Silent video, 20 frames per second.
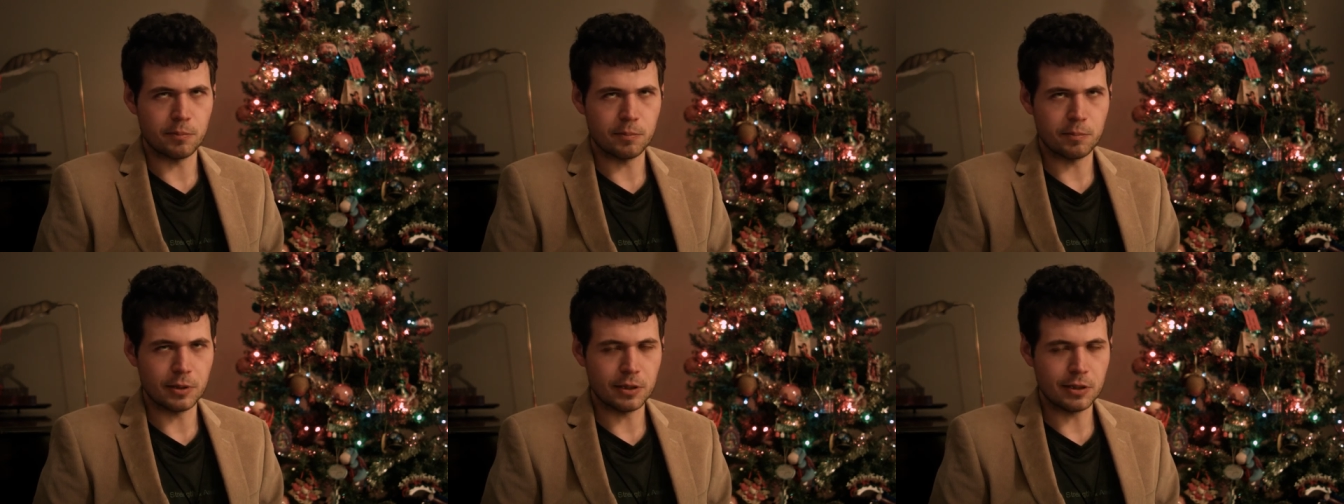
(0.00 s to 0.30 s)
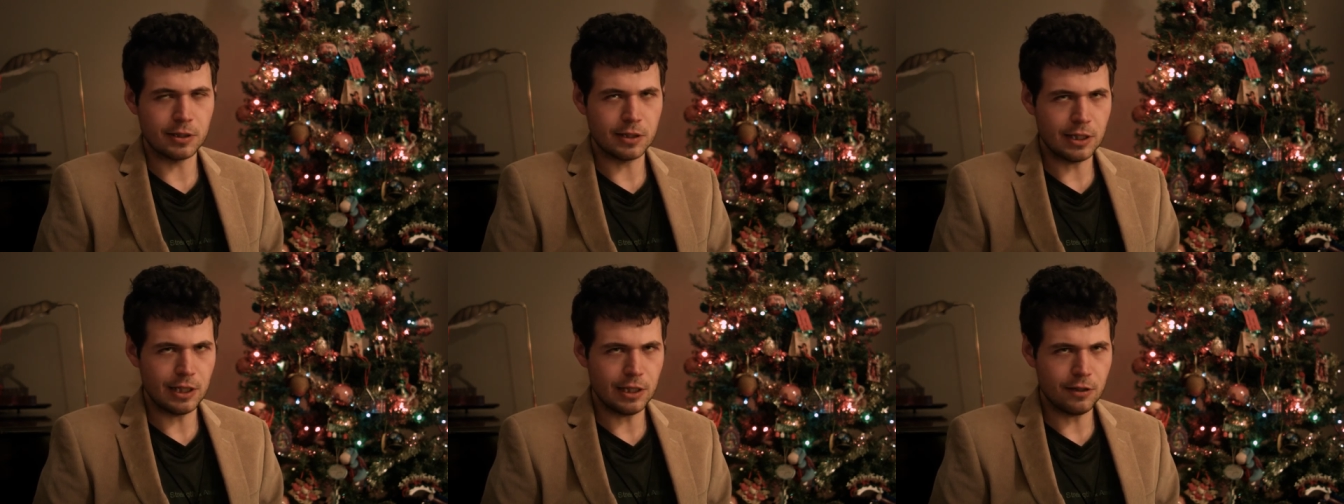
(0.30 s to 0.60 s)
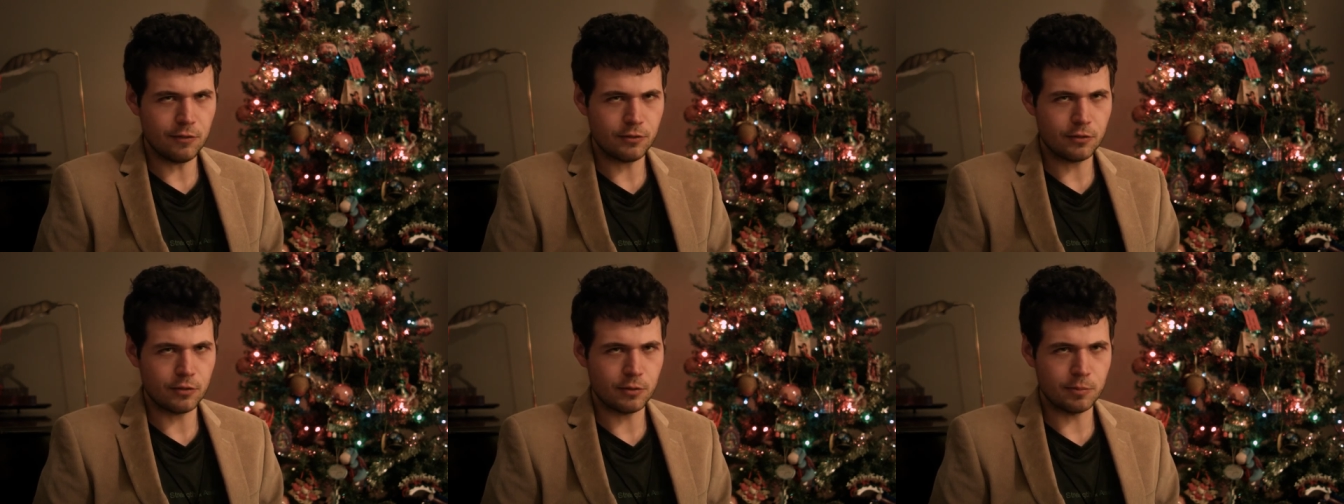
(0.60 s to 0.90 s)

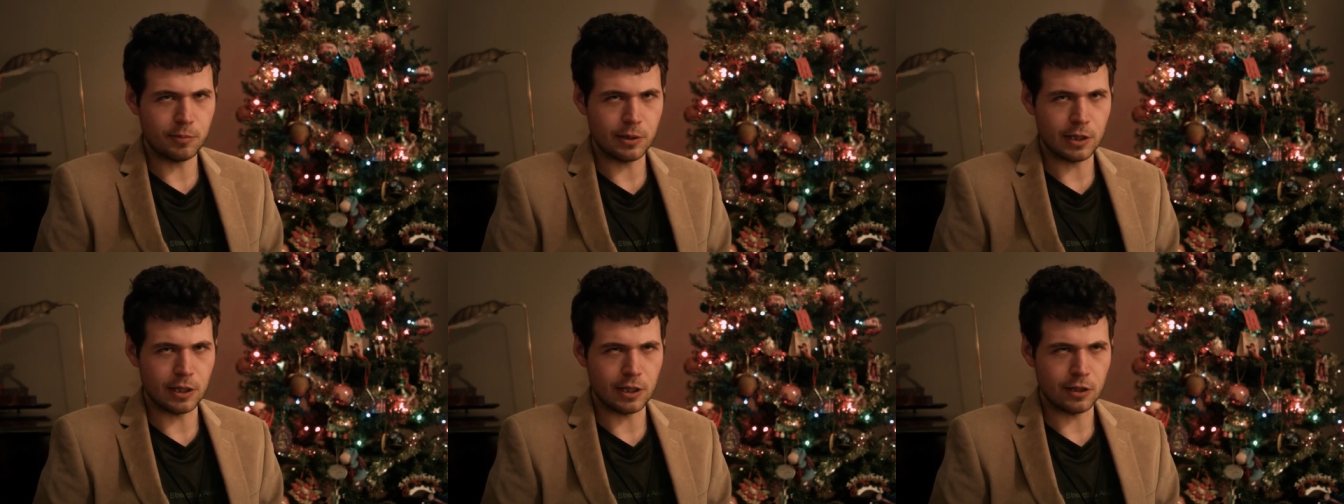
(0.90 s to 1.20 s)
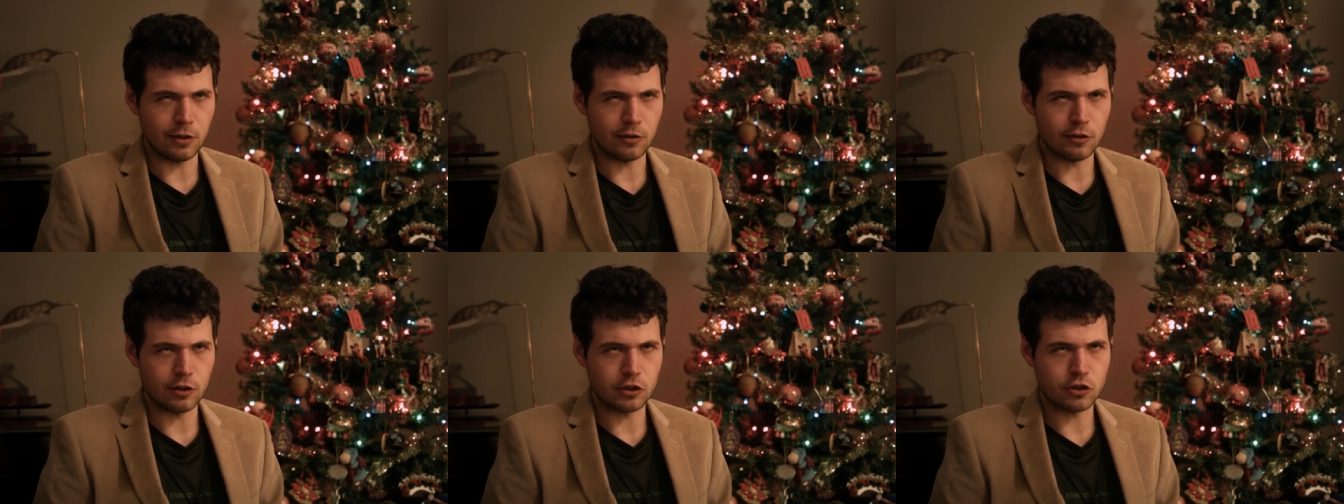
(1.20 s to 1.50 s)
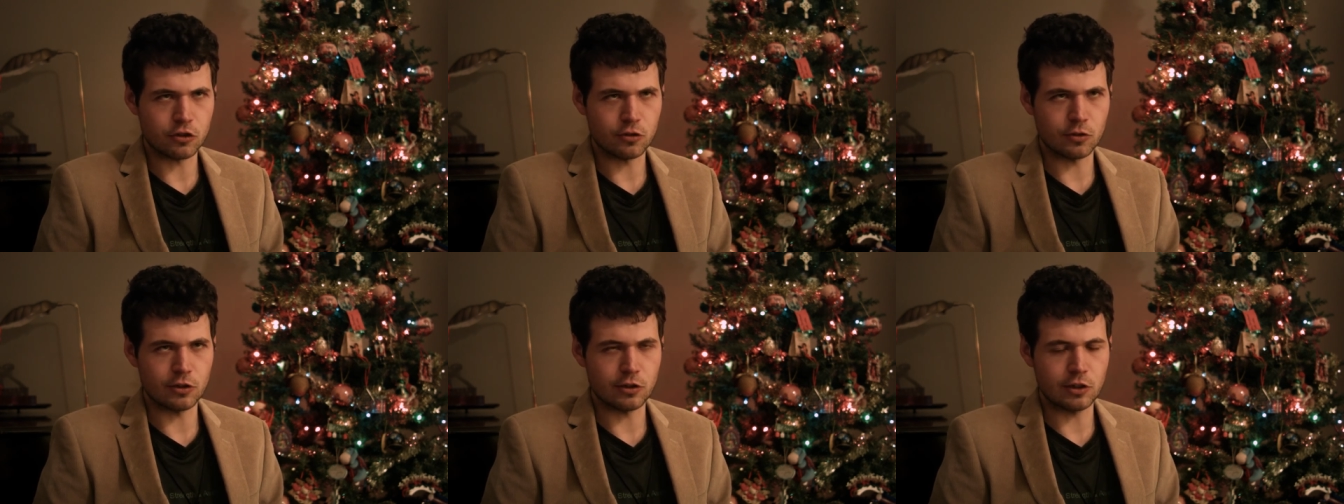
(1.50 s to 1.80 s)
believed to be the
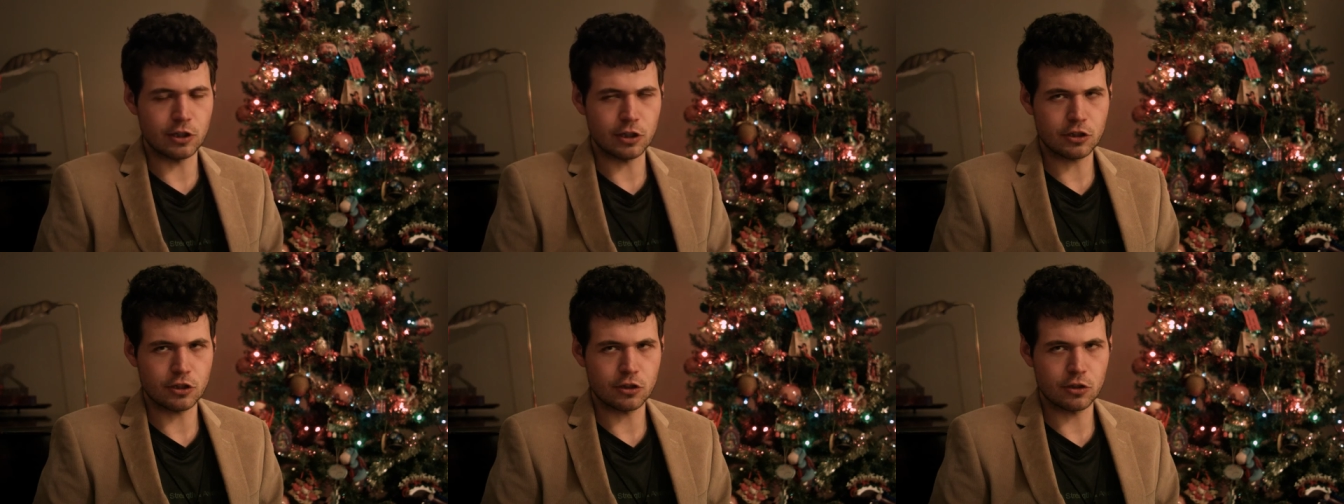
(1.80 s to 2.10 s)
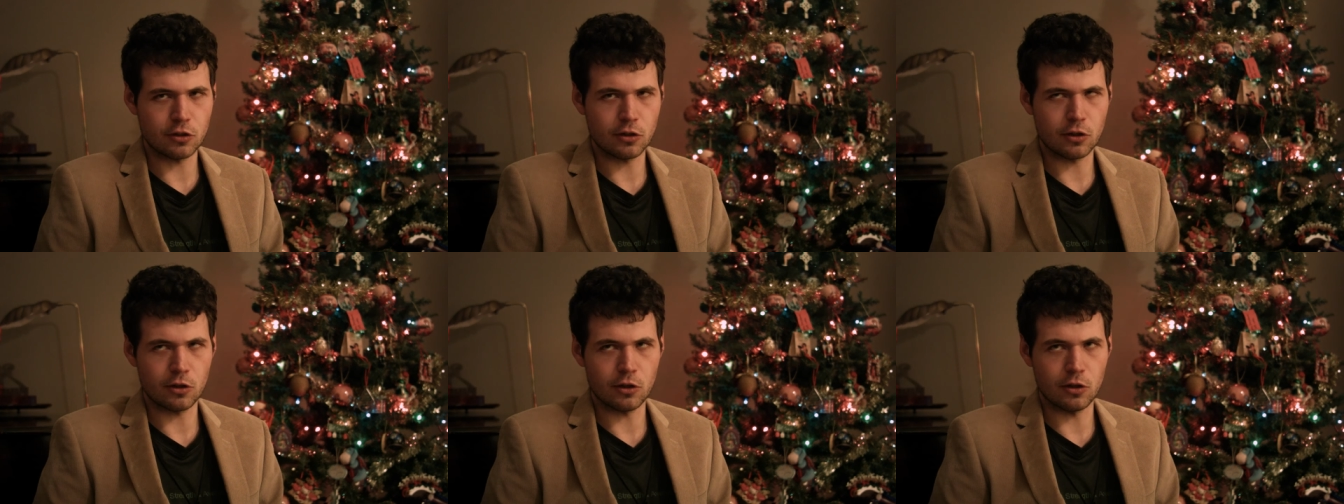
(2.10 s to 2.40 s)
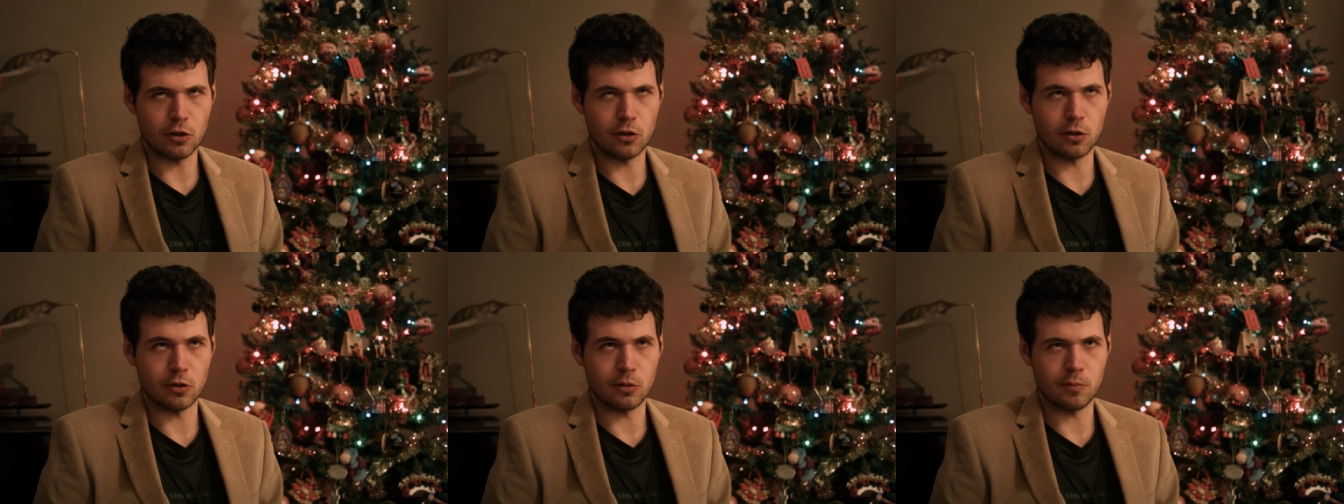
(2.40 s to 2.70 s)
traditional
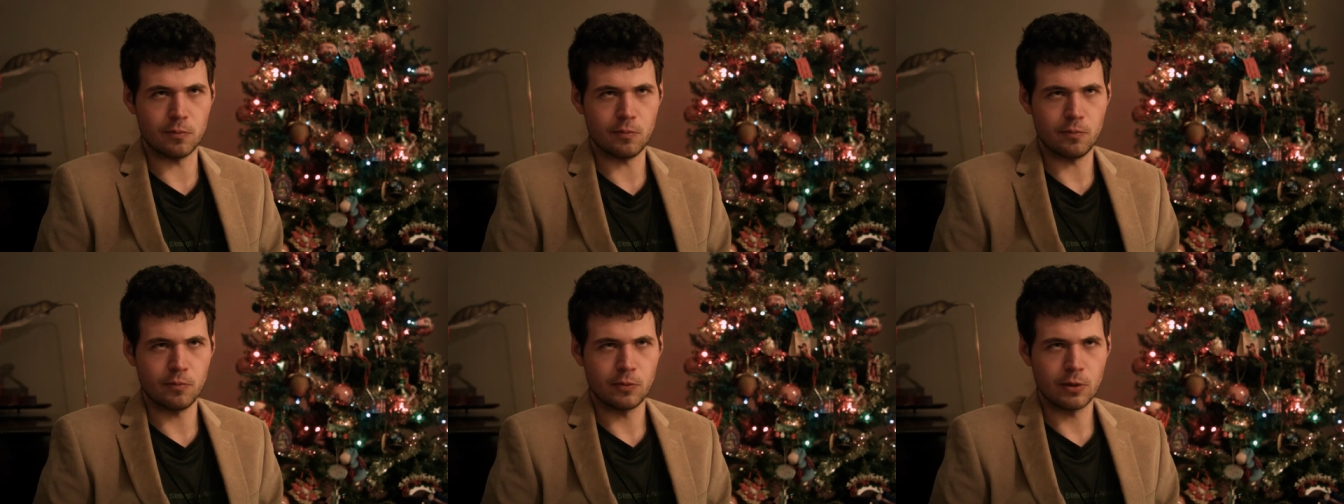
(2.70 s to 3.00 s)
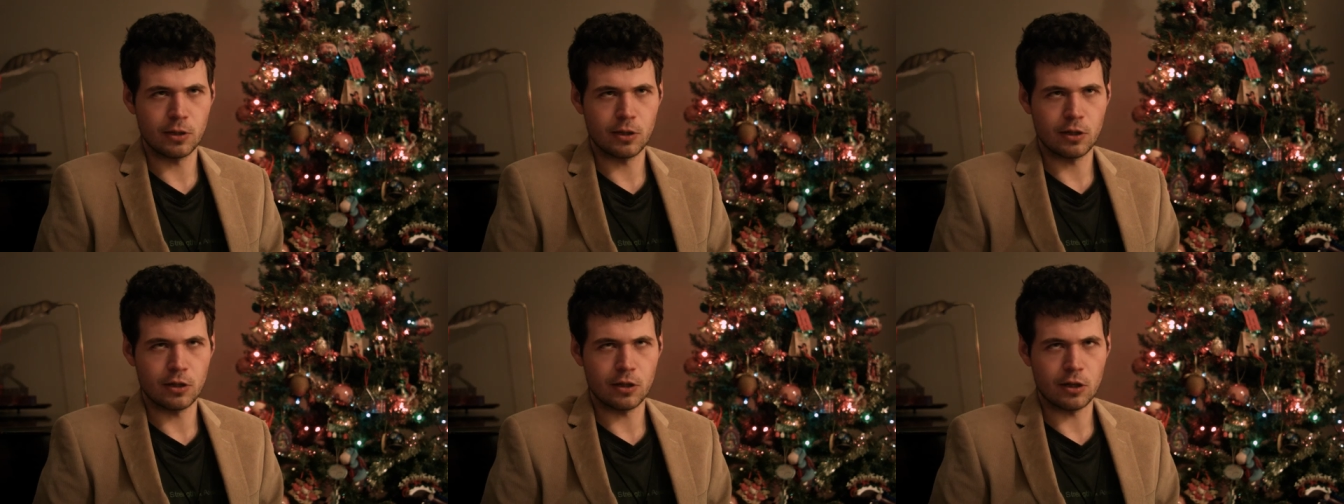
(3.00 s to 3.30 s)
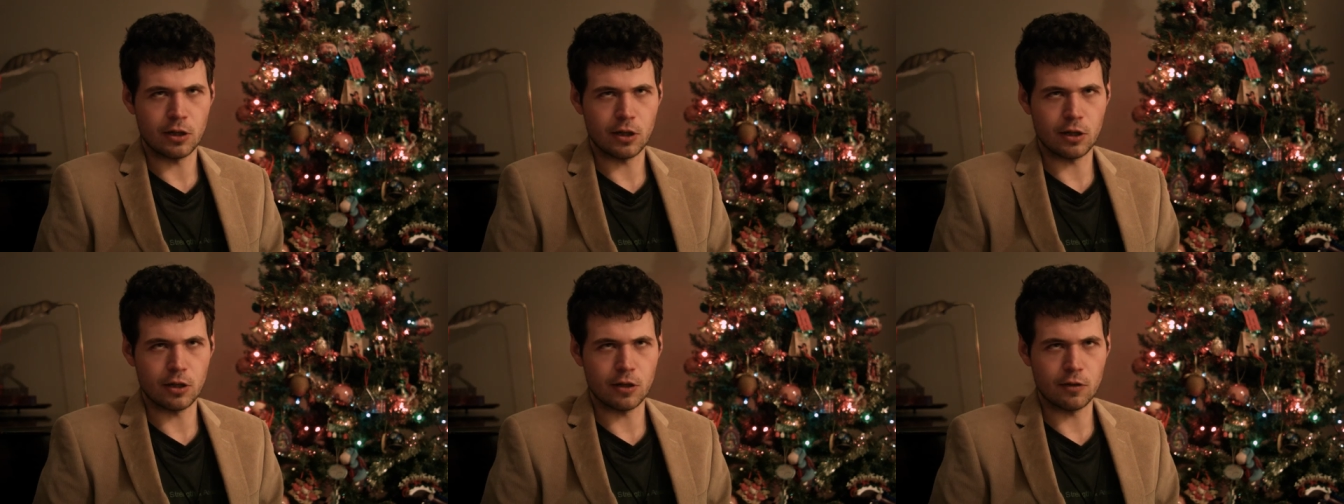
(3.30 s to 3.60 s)
home
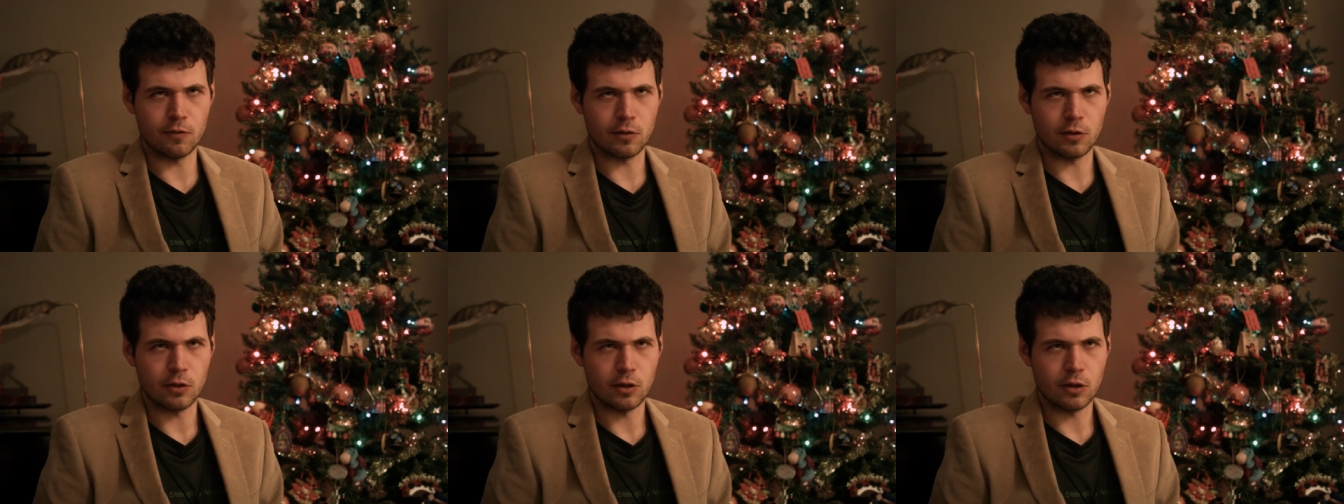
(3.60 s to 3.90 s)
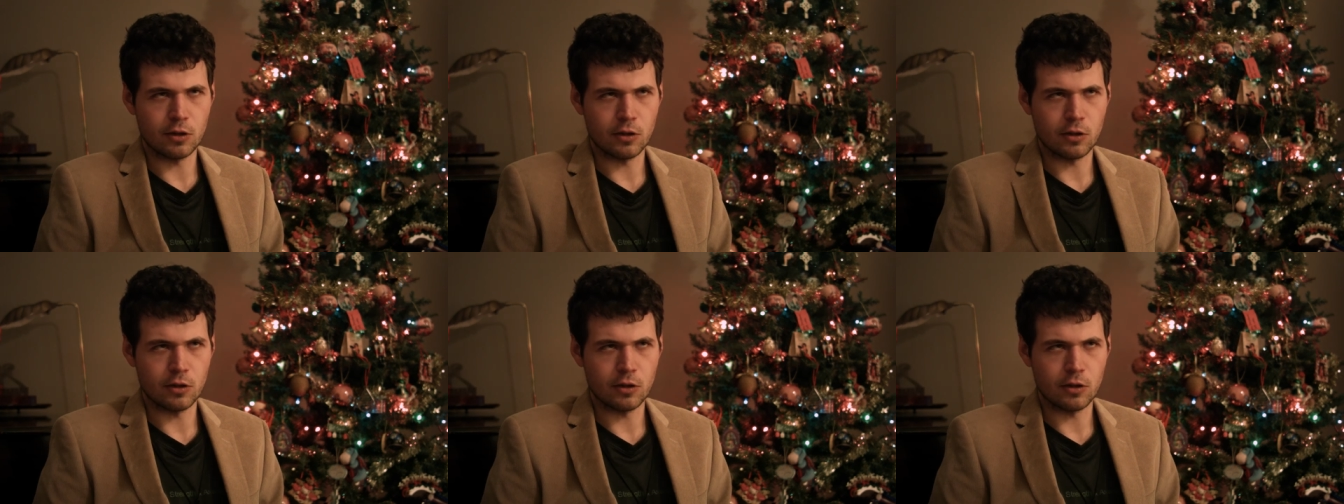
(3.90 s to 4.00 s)
of